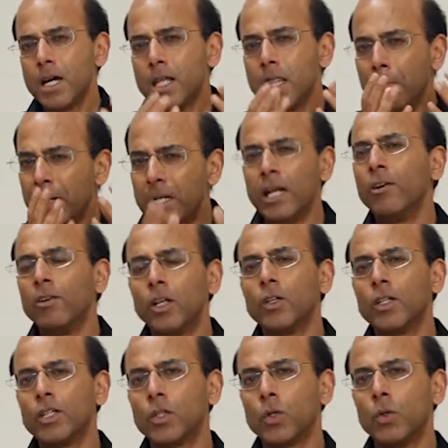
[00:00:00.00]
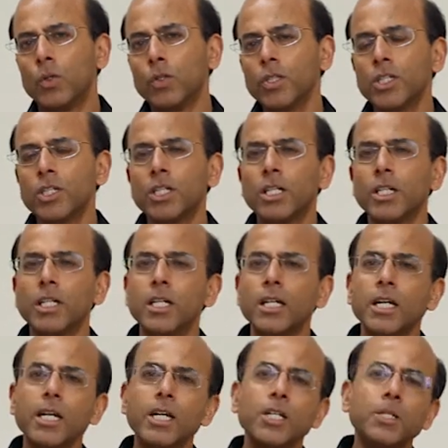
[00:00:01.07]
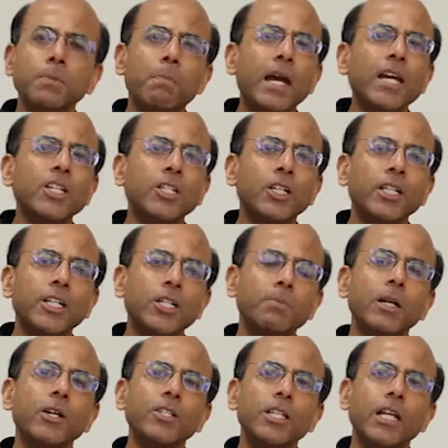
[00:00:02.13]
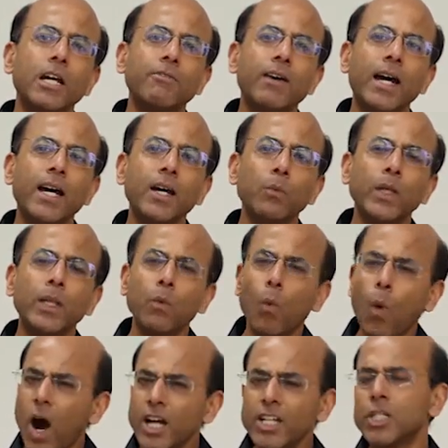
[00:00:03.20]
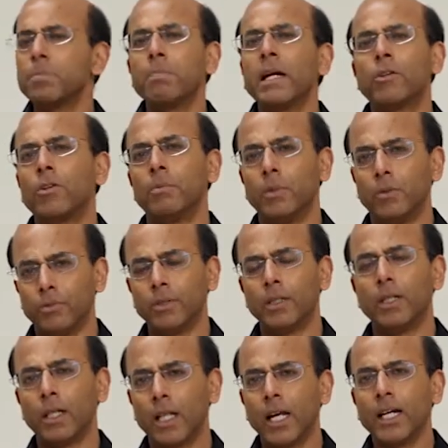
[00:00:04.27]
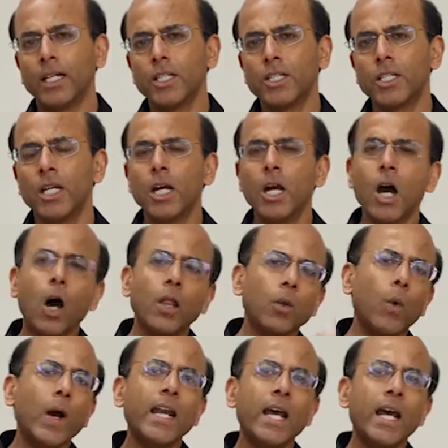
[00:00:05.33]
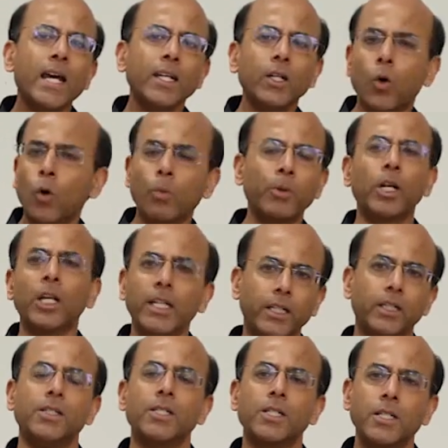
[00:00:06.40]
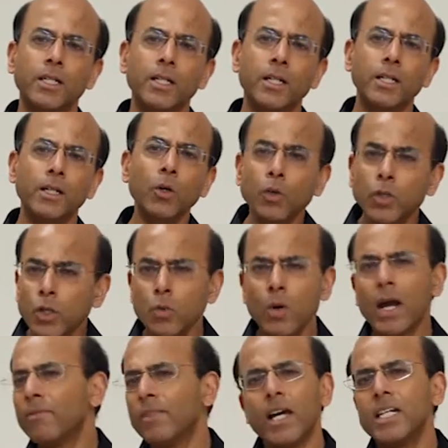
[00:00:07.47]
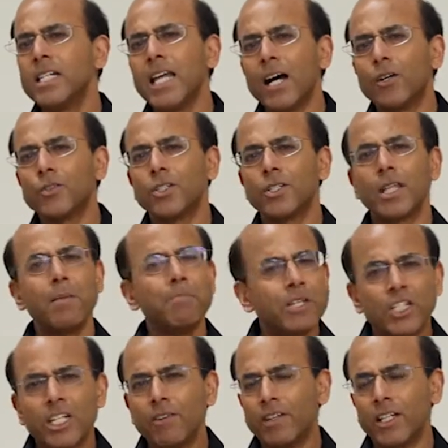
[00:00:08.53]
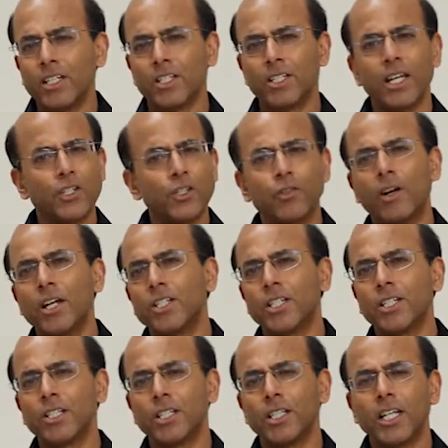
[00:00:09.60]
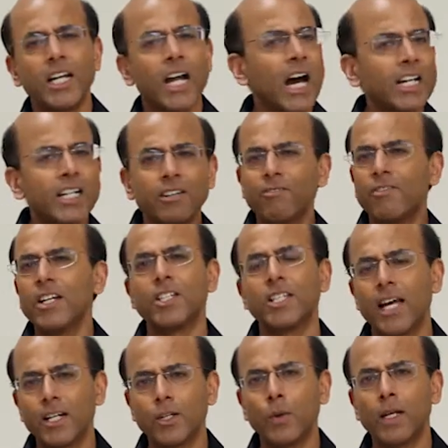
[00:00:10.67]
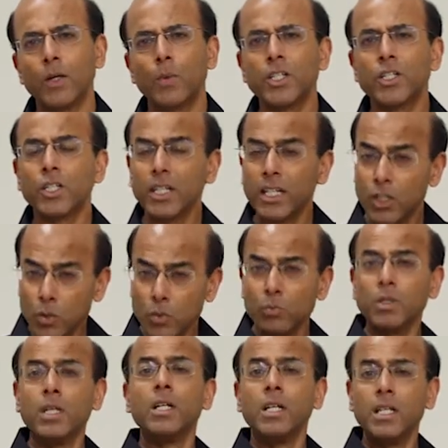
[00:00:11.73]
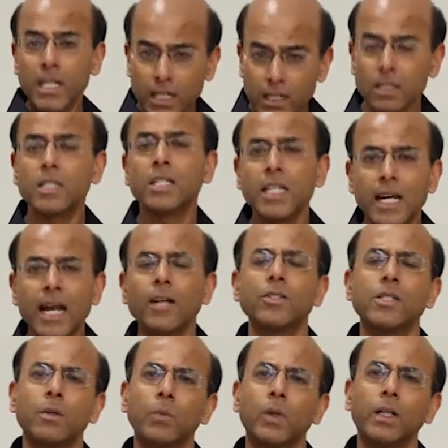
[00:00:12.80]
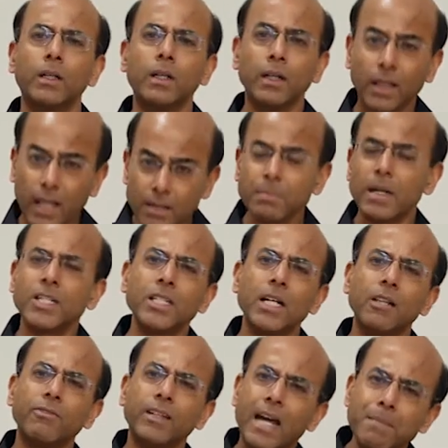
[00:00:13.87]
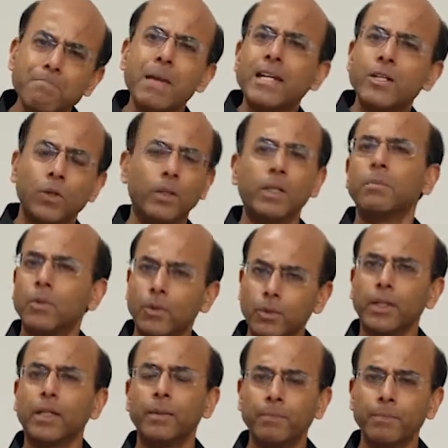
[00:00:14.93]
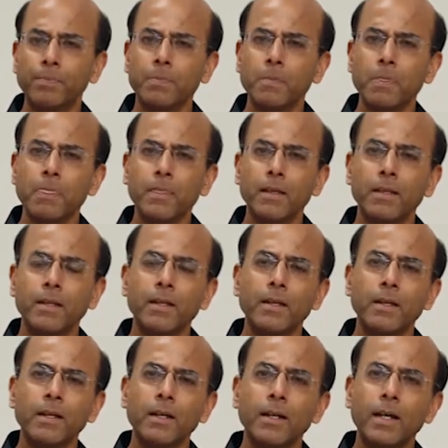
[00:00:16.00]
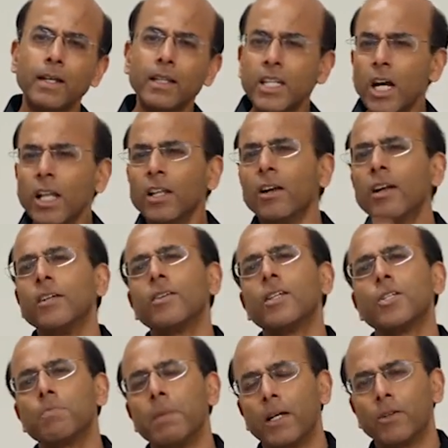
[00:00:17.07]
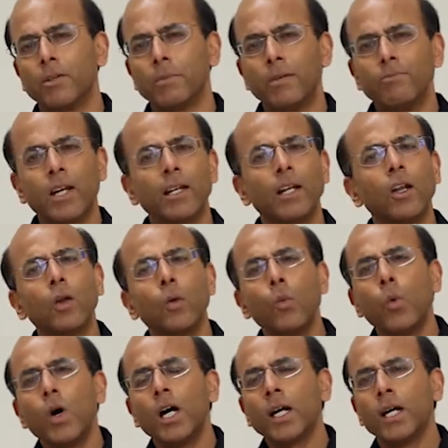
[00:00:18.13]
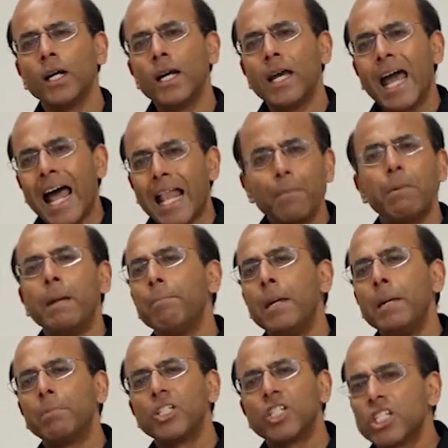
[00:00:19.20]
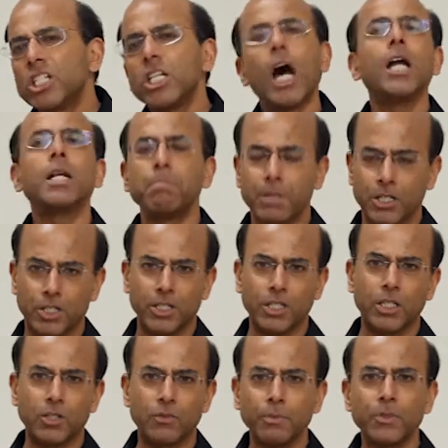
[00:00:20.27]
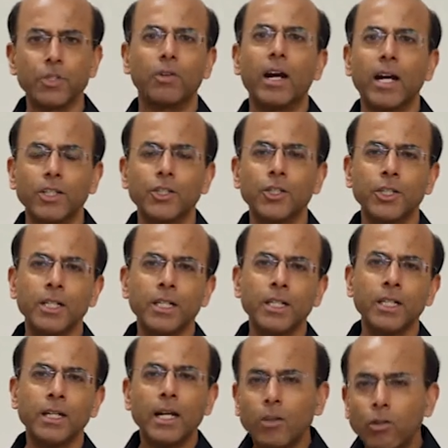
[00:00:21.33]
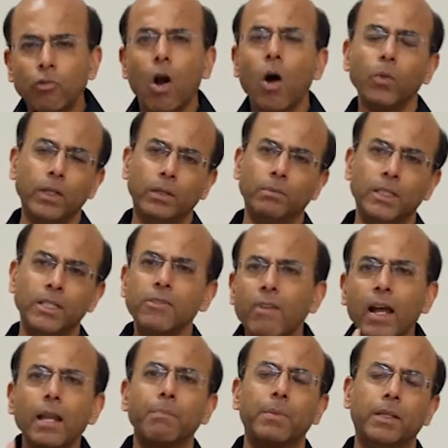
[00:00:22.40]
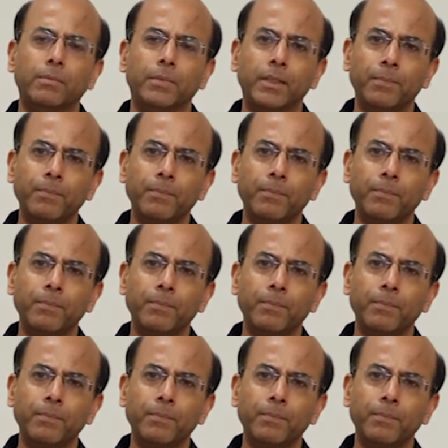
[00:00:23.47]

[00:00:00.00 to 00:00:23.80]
The material in this course is based on the experience that I've had with a wide spectrum of clients. On the one hand, corporate leaders who do have their doubts, their misgivings, their stresses, and they can't confess that to anyone, so they do need to seek out someone like myself, and I mentor them through it. And at the other end of the spectrum, I've done a lot of work helping people start businesses from scratch and grow them and develop them.